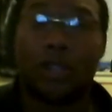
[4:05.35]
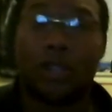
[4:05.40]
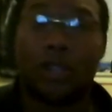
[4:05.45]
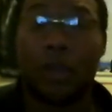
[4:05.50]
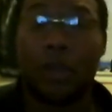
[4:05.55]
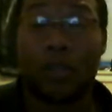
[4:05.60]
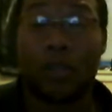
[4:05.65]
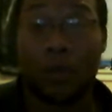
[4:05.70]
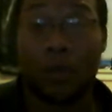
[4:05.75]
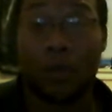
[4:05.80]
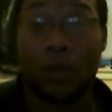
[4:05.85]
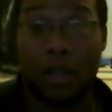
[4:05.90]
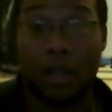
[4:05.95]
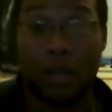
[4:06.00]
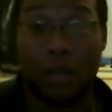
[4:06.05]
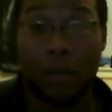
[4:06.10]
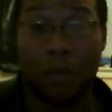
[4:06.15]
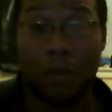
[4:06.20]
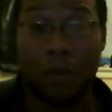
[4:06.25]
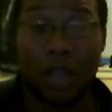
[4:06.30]
tubing is really
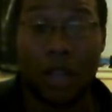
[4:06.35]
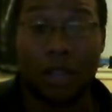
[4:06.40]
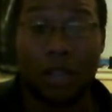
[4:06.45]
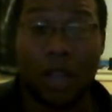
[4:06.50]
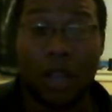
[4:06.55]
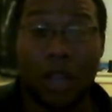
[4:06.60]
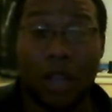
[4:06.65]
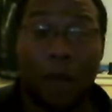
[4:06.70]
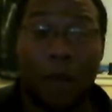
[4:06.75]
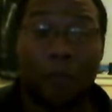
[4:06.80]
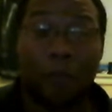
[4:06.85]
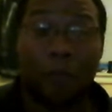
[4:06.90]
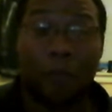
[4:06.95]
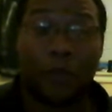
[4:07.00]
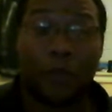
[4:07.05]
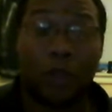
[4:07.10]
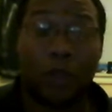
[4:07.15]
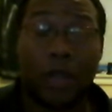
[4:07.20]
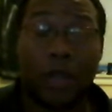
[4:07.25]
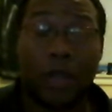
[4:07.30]
good because
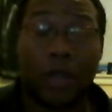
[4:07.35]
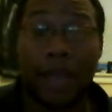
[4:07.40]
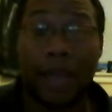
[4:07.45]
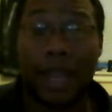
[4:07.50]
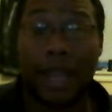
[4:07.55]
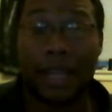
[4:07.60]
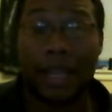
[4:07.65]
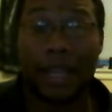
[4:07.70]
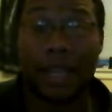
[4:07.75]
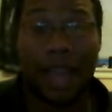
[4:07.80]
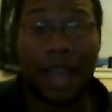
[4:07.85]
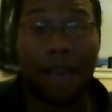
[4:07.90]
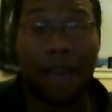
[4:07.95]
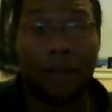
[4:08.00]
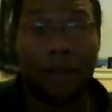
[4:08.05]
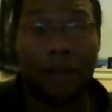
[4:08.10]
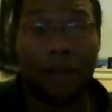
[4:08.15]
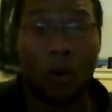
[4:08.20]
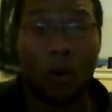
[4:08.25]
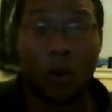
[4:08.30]
you can make it as
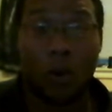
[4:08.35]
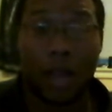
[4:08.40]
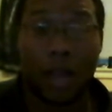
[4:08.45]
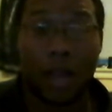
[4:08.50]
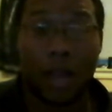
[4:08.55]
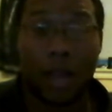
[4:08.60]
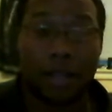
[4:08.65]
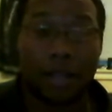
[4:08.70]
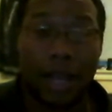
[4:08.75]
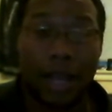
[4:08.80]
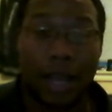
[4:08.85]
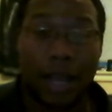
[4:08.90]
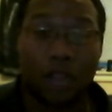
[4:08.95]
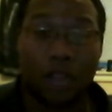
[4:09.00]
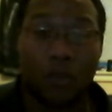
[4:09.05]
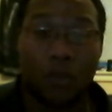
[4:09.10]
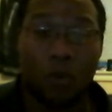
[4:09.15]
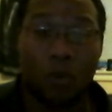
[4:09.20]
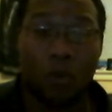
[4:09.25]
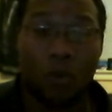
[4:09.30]
heavy or as light
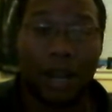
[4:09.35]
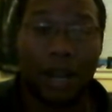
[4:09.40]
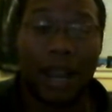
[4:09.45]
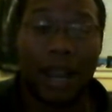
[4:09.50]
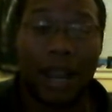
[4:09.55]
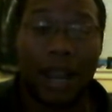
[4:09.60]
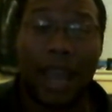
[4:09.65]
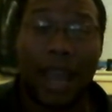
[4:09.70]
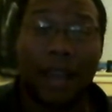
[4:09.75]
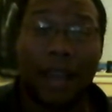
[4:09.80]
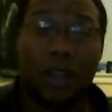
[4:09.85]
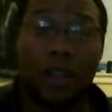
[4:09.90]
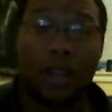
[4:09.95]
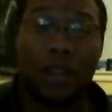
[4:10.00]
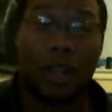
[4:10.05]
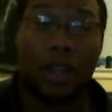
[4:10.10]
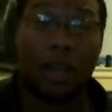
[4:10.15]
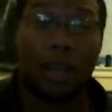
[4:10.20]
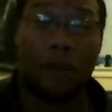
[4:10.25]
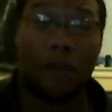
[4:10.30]
as you want it. And
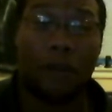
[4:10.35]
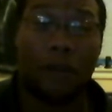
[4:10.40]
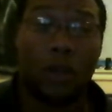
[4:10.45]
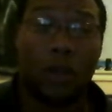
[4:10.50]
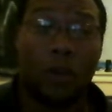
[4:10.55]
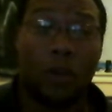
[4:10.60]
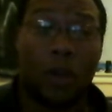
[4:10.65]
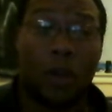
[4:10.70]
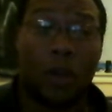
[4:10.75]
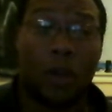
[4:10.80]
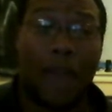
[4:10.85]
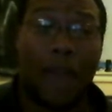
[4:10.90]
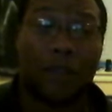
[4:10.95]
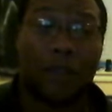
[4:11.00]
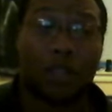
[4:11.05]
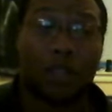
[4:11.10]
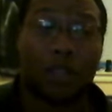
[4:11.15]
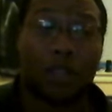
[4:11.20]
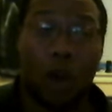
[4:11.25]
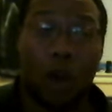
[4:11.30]
if you have
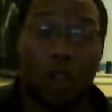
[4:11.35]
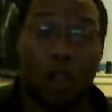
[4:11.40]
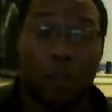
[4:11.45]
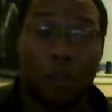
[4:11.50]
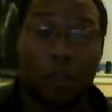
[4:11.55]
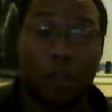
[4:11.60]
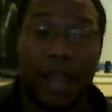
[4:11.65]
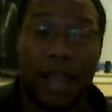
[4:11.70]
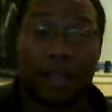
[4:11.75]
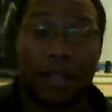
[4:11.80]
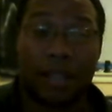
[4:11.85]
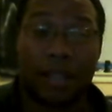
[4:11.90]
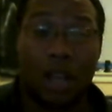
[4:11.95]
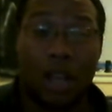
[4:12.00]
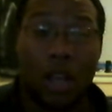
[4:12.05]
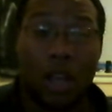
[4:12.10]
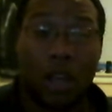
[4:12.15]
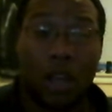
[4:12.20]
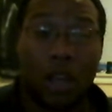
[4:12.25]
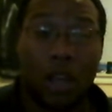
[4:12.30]
a small space,
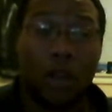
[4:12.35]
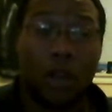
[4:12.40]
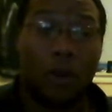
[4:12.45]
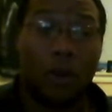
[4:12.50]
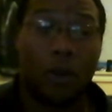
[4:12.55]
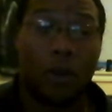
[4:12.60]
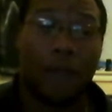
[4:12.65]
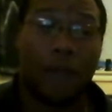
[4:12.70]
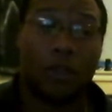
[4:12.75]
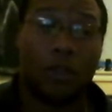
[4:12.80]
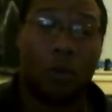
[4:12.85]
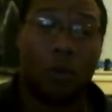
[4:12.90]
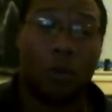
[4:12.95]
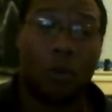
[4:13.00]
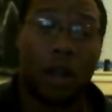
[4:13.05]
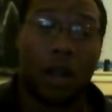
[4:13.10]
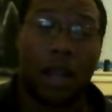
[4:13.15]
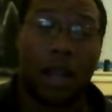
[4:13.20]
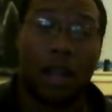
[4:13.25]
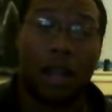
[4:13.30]
you don't have to
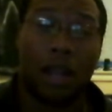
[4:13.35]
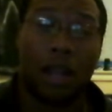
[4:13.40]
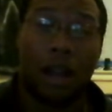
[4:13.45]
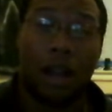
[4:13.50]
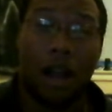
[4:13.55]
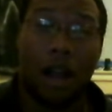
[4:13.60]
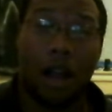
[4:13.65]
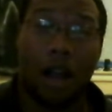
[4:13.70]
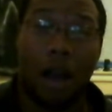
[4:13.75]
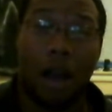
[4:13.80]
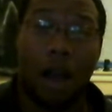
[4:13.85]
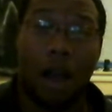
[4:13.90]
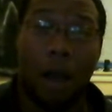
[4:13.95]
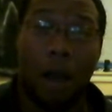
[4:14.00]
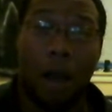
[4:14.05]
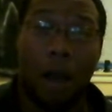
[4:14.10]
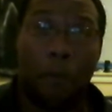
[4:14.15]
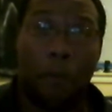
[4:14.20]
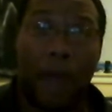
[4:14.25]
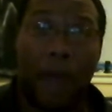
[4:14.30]
worry
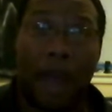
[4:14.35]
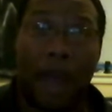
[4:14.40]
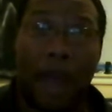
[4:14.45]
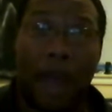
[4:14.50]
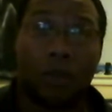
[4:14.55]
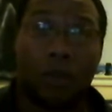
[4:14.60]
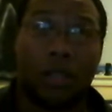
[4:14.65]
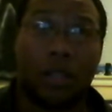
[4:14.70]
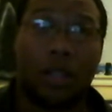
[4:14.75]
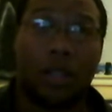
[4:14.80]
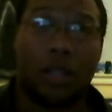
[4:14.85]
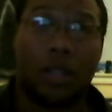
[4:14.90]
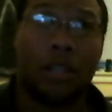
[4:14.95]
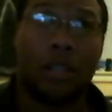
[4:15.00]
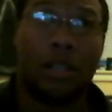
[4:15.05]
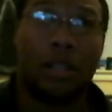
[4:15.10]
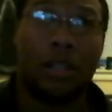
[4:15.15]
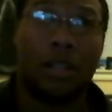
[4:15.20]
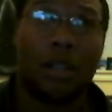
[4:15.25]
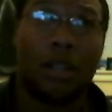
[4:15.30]
about
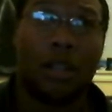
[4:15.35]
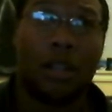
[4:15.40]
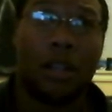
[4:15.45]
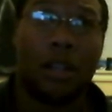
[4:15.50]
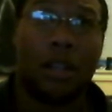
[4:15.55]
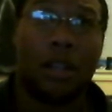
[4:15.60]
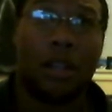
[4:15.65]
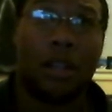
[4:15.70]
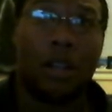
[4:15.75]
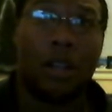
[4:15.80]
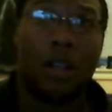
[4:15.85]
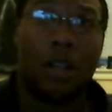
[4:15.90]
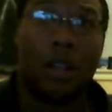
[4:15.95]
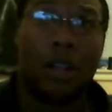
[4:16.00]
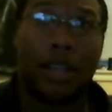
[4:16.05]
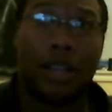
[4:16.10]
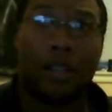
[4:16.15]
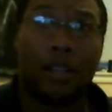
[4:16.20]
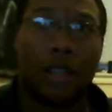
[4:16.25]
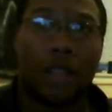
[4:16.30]

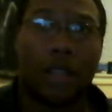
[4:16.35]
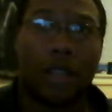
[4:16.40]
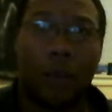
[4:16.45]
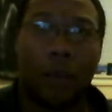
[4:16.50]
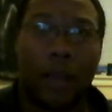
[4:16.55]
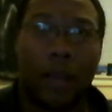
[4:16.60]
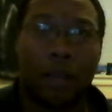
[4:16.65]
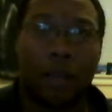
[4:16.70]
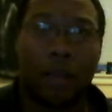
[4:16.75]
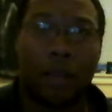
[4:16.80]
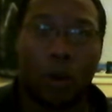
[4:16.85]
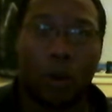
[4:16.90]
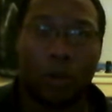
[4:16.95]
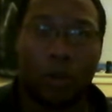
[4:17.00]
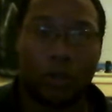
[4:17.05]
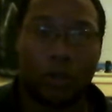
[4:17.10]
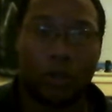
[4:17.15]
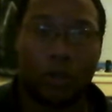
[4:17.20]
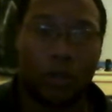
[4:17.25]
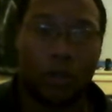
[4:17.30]
it's lightweight and
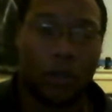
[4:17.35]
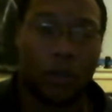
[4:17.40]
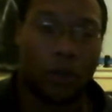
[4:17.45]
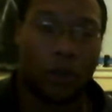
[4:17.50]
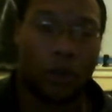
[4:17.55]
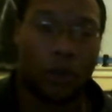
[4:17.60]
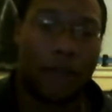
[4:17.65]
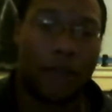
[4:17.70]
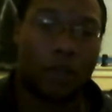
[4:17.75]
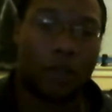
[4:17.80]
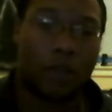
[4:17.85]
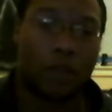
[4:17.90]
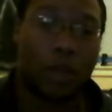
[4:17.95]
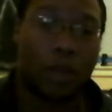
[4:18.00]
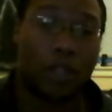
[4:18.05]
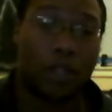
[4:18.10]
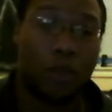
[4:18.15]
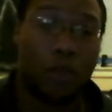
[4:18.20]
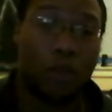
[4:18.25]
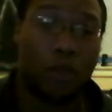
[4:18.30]
portable, so you don't have to
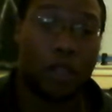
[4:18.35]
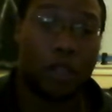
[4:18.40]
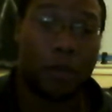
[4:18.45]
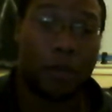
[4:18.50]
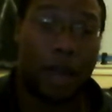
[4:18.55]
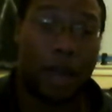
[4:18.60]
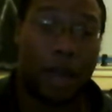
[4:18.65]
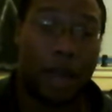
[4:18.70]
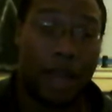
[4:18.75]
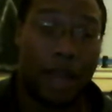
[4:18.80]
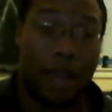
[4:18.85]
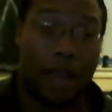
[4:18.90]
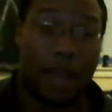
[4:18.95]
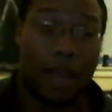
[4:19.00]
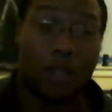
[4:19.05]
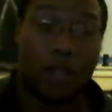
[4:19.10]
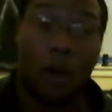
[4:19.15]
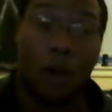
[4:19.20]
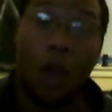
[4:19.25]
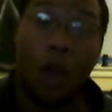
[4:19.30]
worry too much about that.
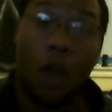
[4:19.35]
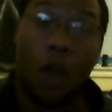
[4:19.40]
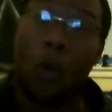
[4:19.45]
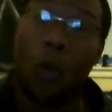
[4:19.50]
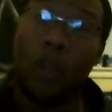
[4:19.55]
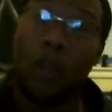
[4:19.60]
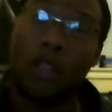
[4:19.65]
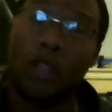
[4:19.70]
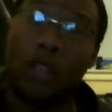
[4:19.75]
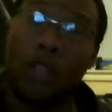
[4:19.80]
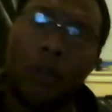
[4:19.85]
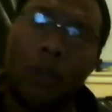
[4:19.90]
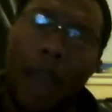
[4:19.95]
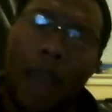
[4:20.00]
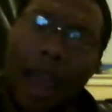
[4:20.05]
So what do you